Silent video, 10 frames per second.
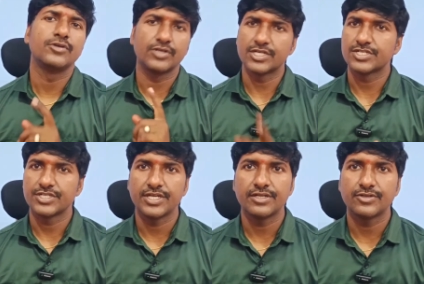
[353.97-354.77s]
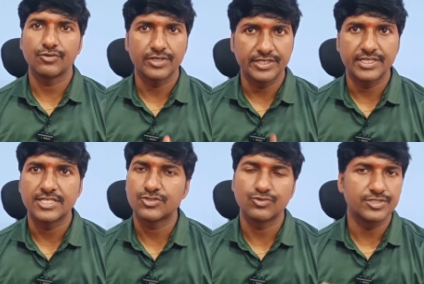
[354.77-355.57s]
you can share your
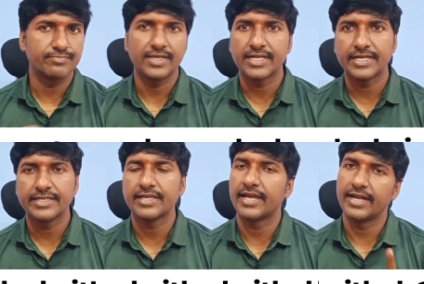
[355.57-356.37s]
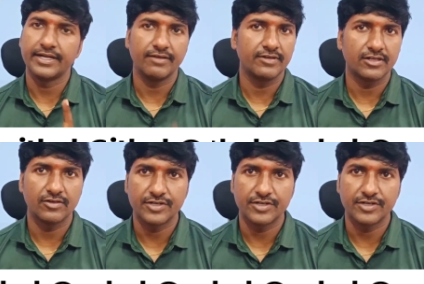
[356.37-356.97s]
details to this mail ID, and I will